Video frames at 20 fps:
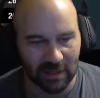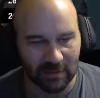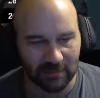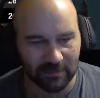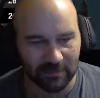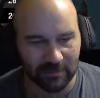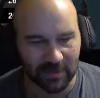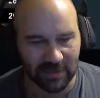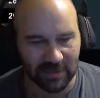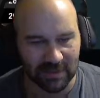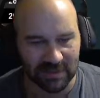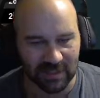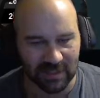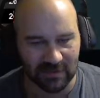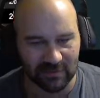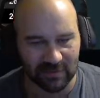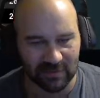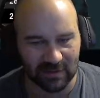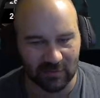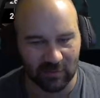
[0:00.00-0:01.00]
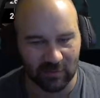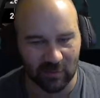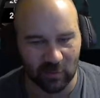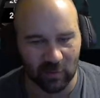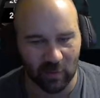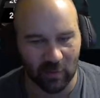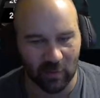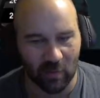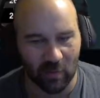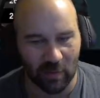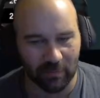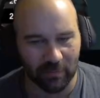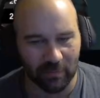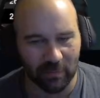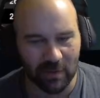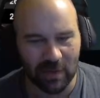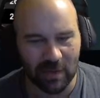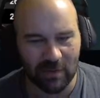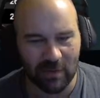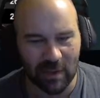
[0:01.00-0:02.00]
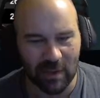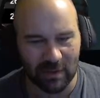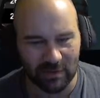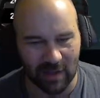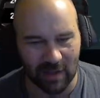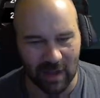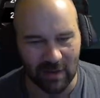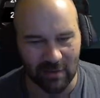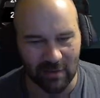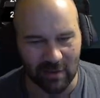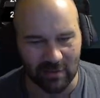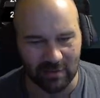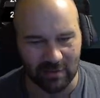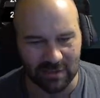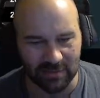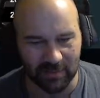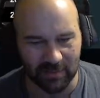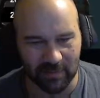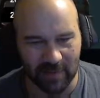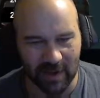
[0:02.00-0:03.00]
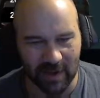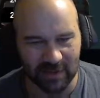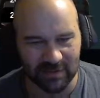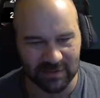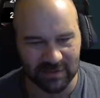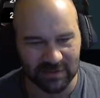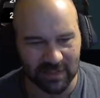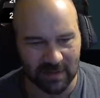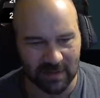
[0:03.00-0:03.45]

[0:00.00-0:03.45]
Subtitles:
Because I don't think we really want to... Well, I don't know. Dimple Myers is not